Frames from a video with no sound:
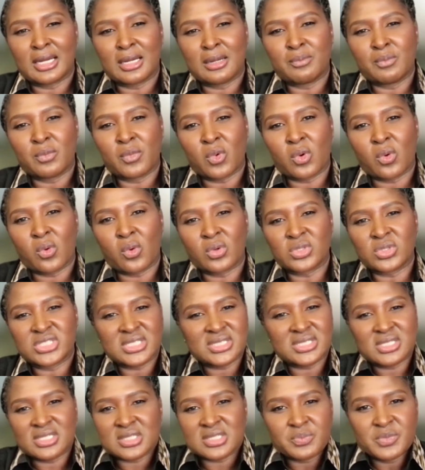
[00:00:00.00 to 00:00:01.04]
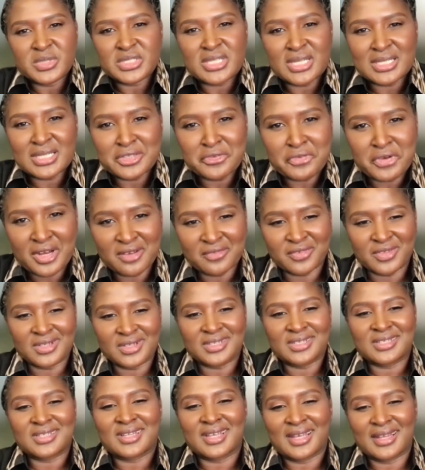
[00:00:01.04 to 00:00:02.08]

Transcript: um, or just dismissed as irrelevant.